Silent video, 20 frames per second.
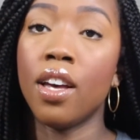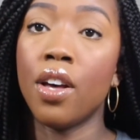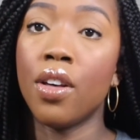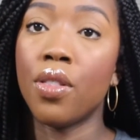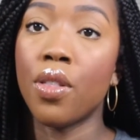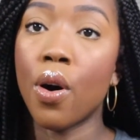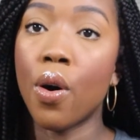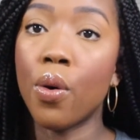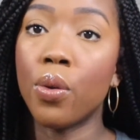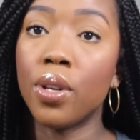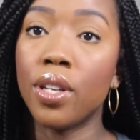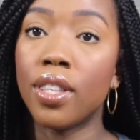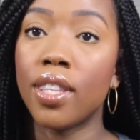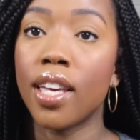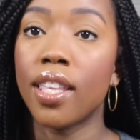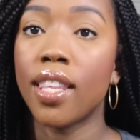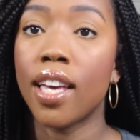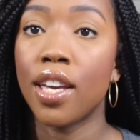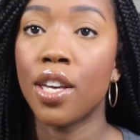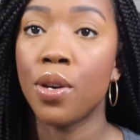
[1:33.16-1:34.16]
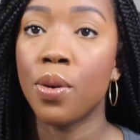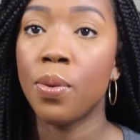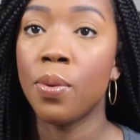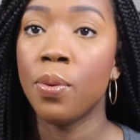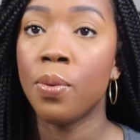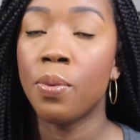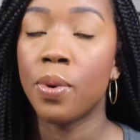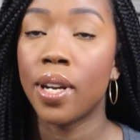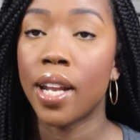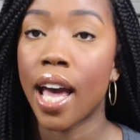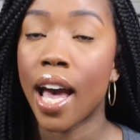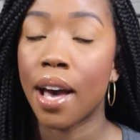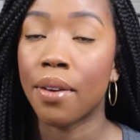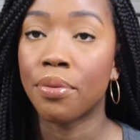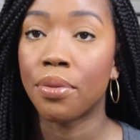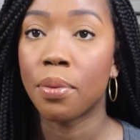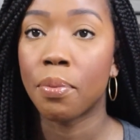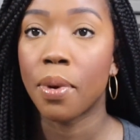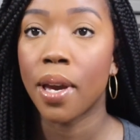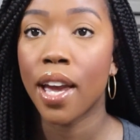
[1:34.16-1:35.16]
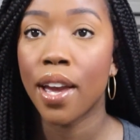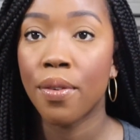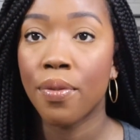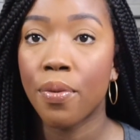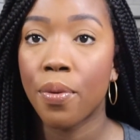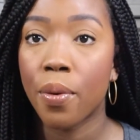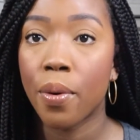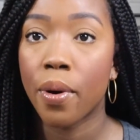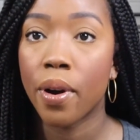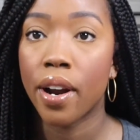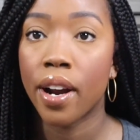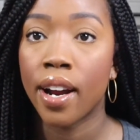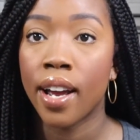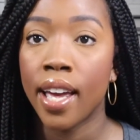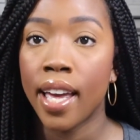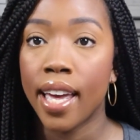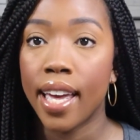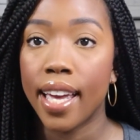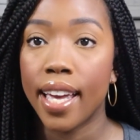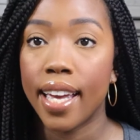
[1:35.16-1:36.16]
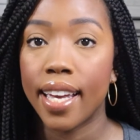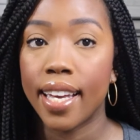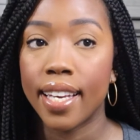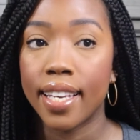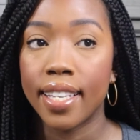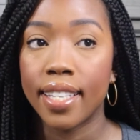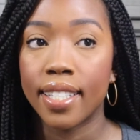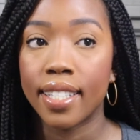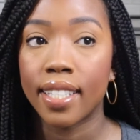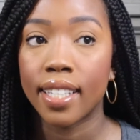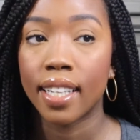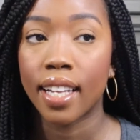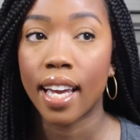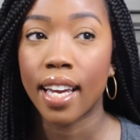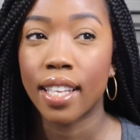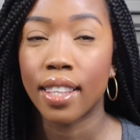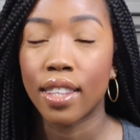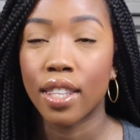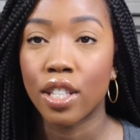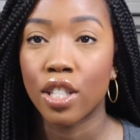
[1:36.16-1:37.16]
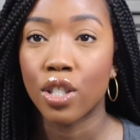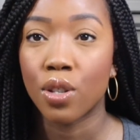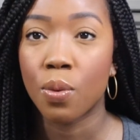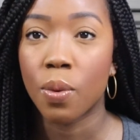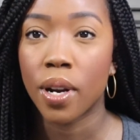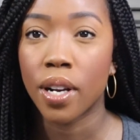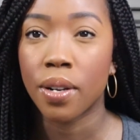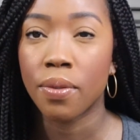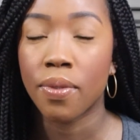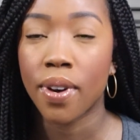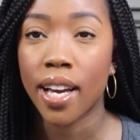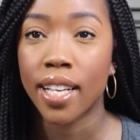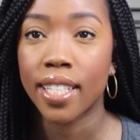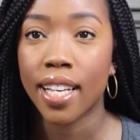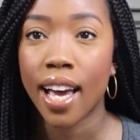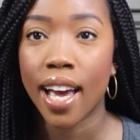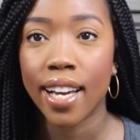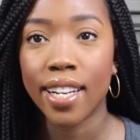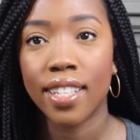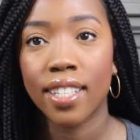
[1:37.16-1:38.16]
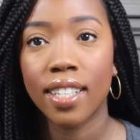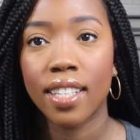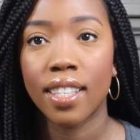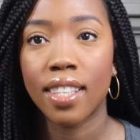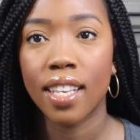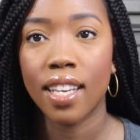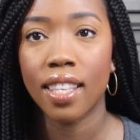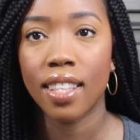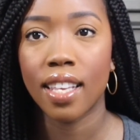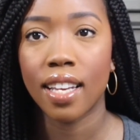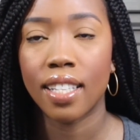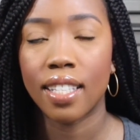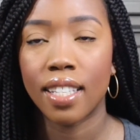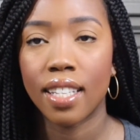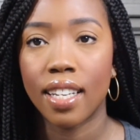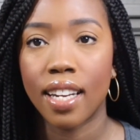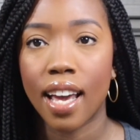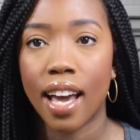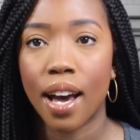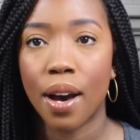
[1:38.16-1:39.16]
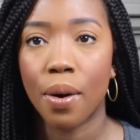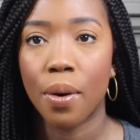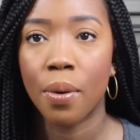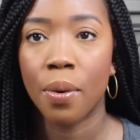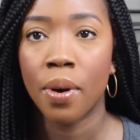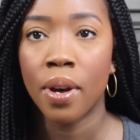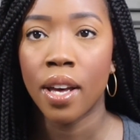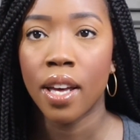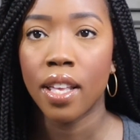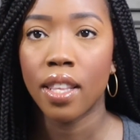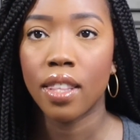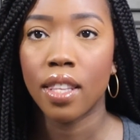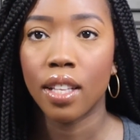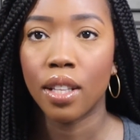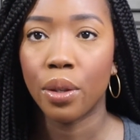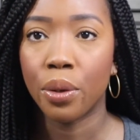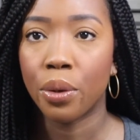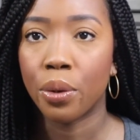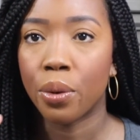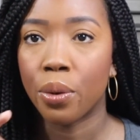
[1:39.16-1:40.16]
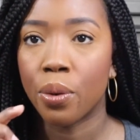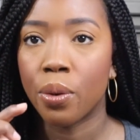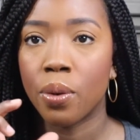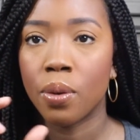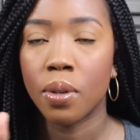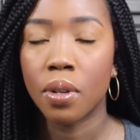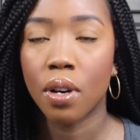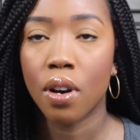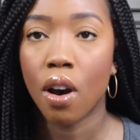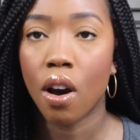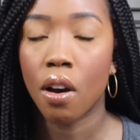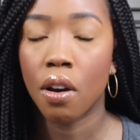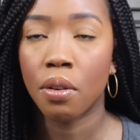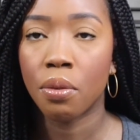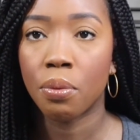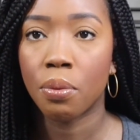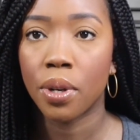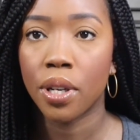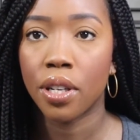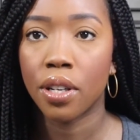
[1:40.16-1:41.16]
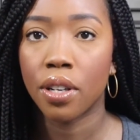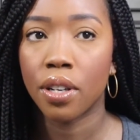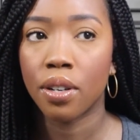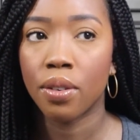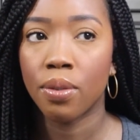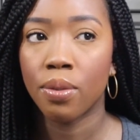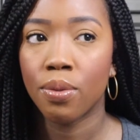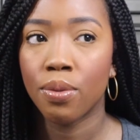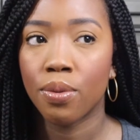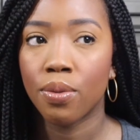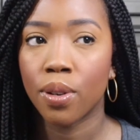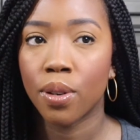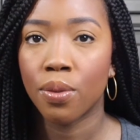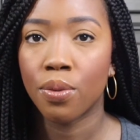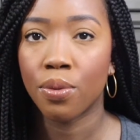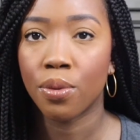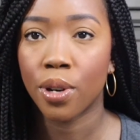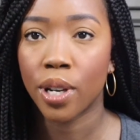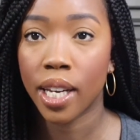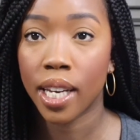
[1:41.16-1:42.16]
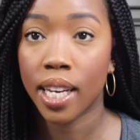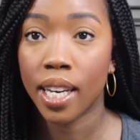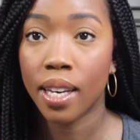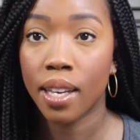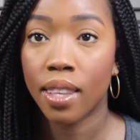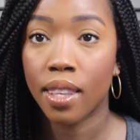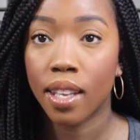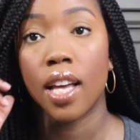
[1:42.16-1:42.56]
The only thing that you would have to pay for is like the Square device. I actually think they send out the little card reader for free.